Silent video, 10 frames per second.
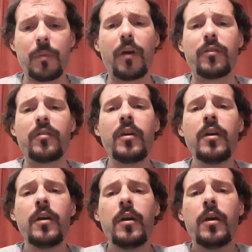plus,
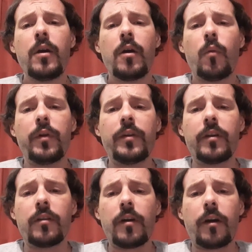we did
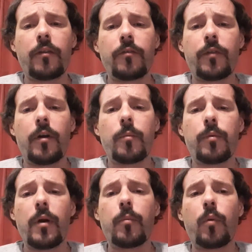a lot of uh,
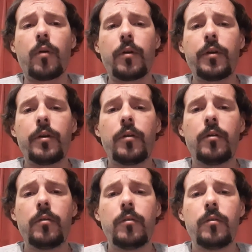prep work
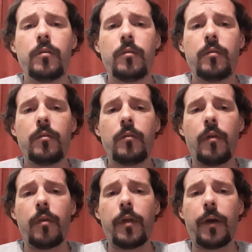
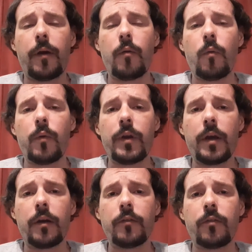that we
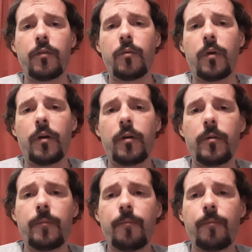had to uh,